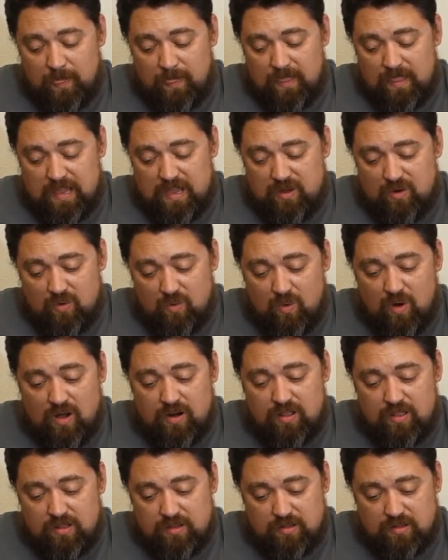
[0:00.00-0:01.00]
you'll
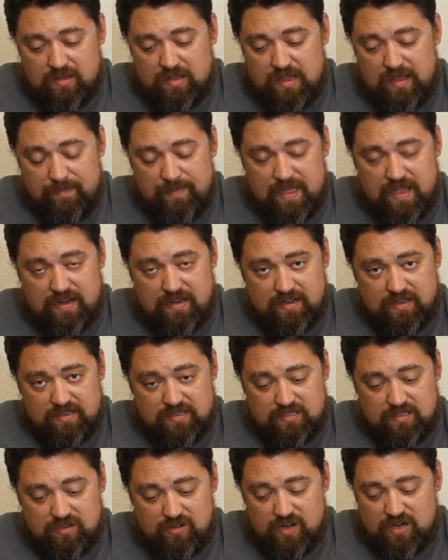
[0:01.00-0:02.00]
want to keep that in
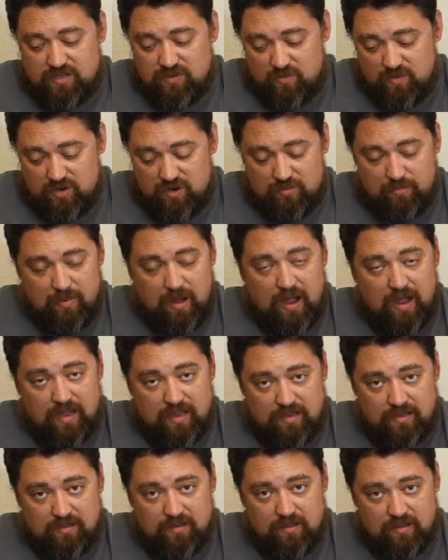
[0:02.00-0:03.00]
consideration when you're
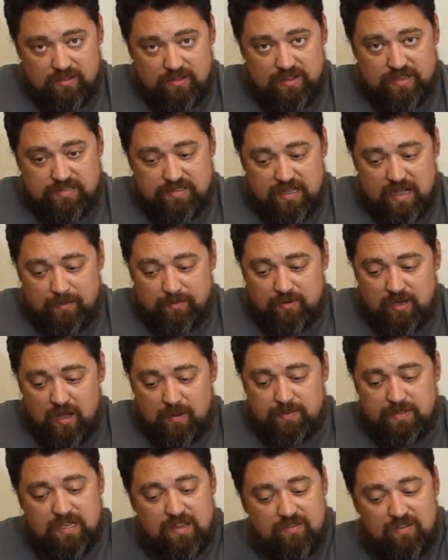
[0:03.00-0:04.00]
buying these
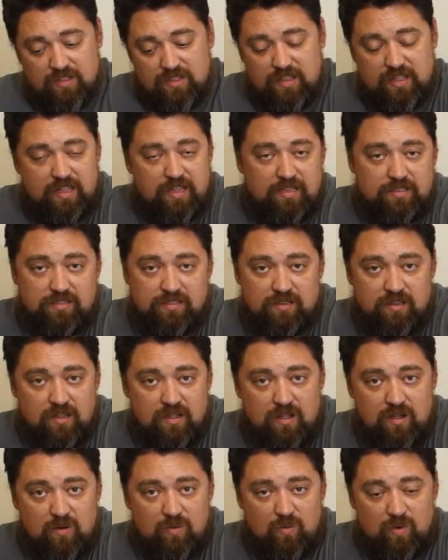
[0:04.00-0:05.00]
laptops, even these,
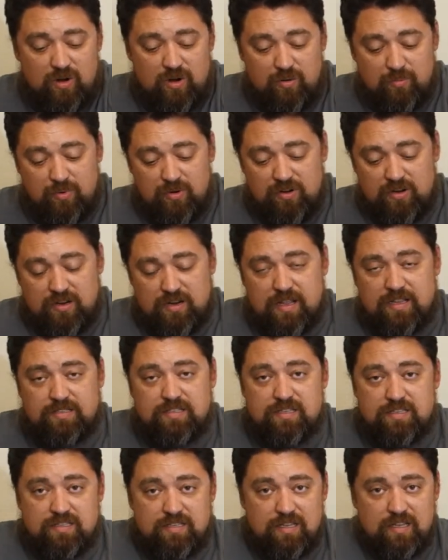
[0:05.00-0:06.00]
where you're putting an
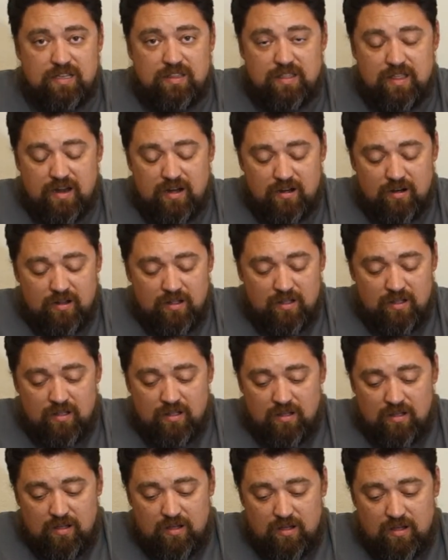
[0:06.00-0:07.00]
SSD in there.
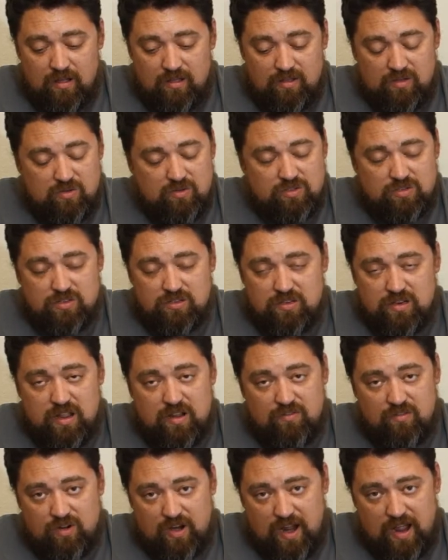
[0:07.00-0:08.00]
You should
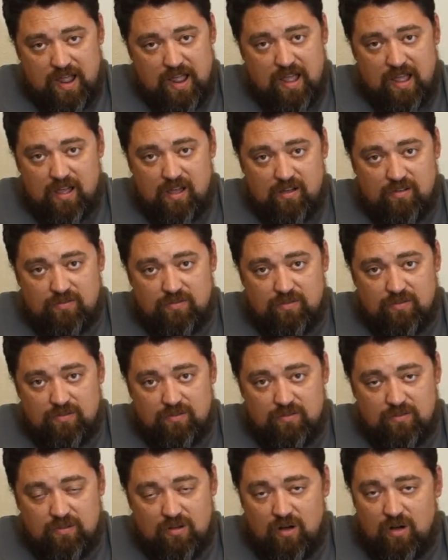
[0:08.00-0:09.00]
never have
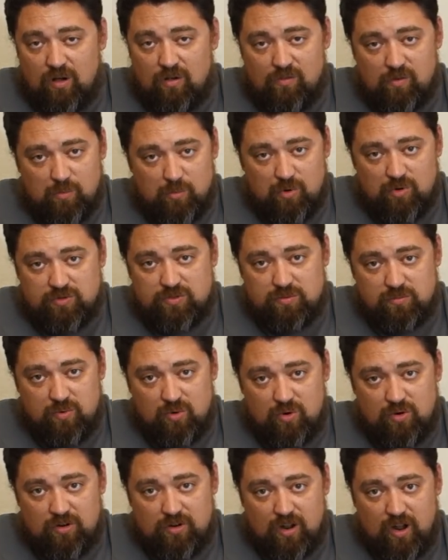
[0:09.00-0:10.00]
all of your most
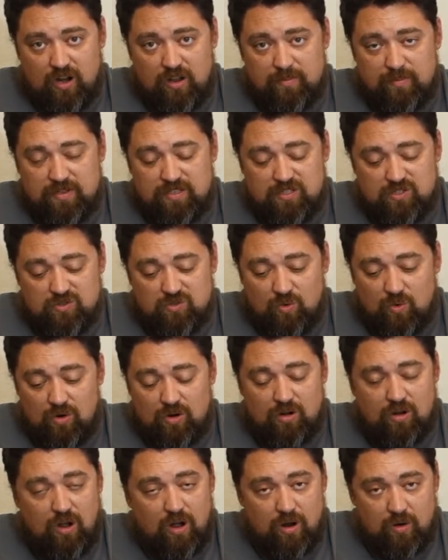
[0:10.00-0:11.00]
important documents
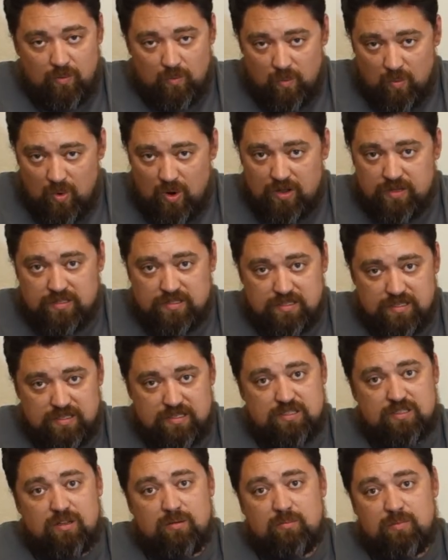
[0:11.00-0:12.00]
stored on one
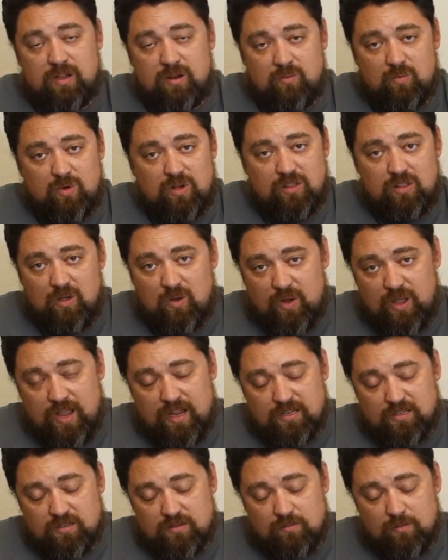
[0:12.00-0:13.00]
system in one
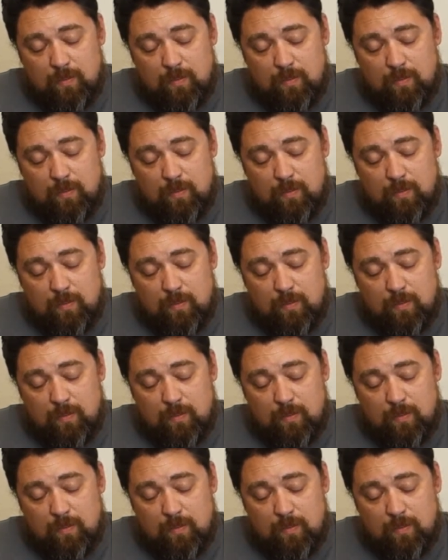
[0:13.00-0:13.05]
location.